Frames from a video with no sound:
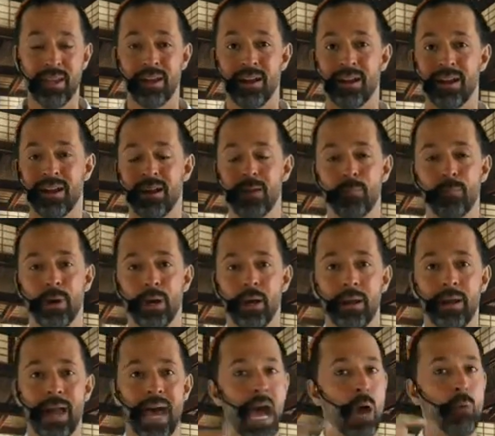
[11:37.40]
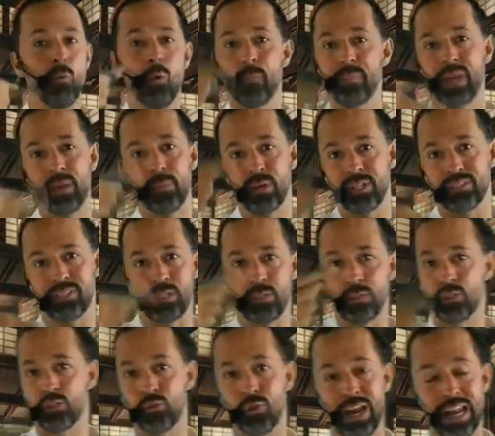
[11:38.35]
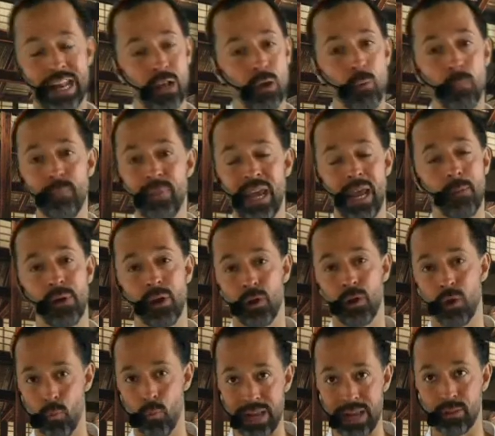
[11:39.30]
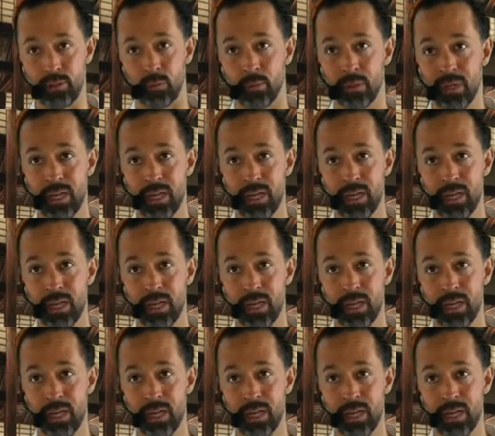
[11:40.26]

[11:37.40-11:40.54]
but I won't be able to see you training or be able to correct you.